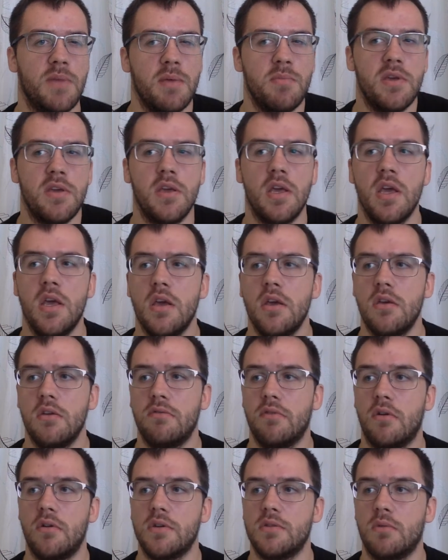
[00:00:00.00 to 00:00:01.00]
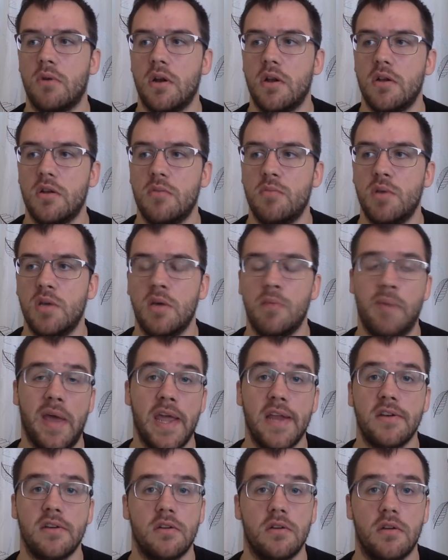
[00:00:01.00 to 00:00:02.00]
Maybe you've always wanted to be a
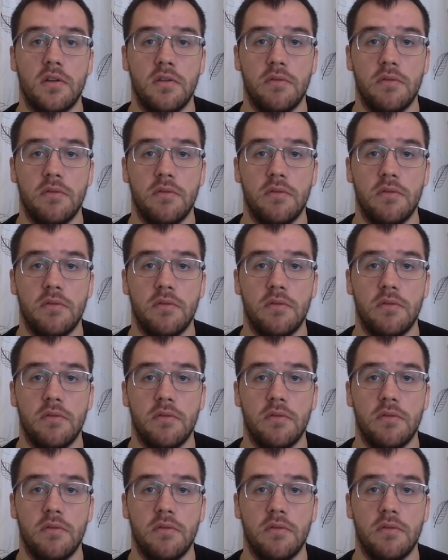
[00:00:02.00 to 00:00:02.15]
painter.